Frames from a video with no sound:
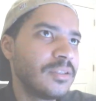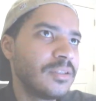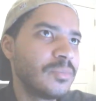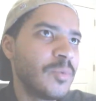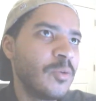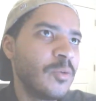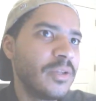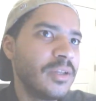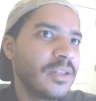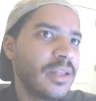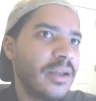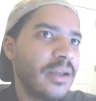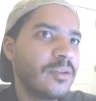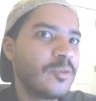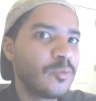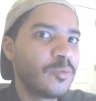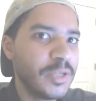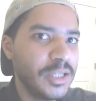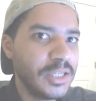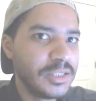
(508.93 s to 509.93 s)
smoking like
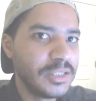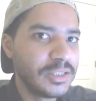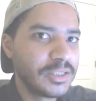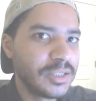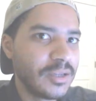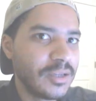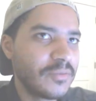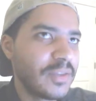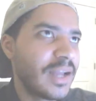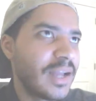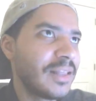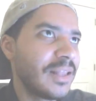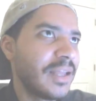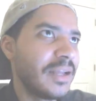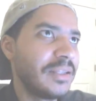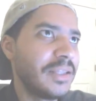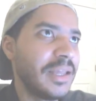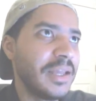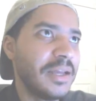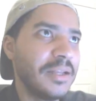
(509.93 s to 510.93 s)
green stuff, not
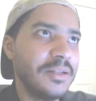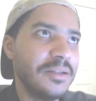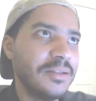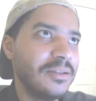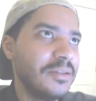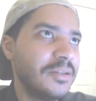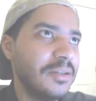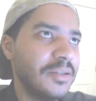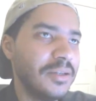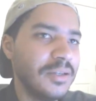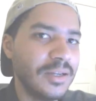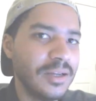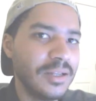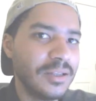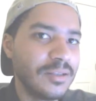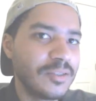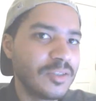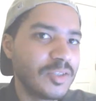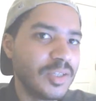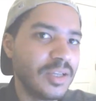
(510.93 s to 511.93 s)
like that
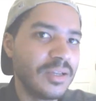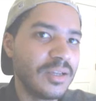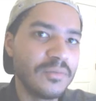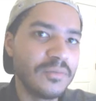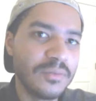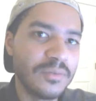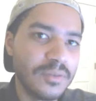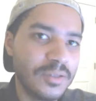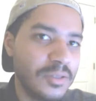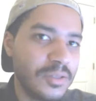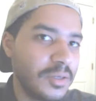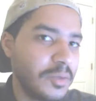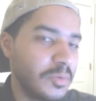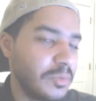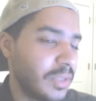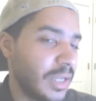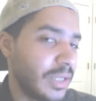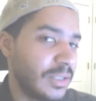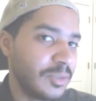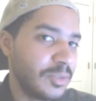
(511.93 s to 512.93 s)
other stuff. You know,
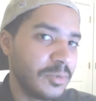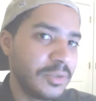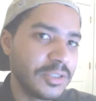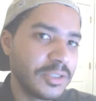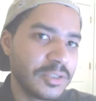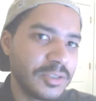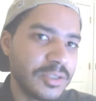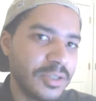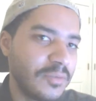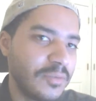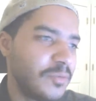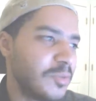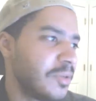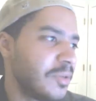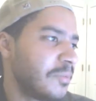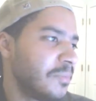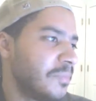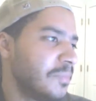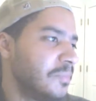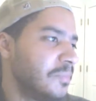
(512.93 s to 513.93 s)
not no other stuff. You know,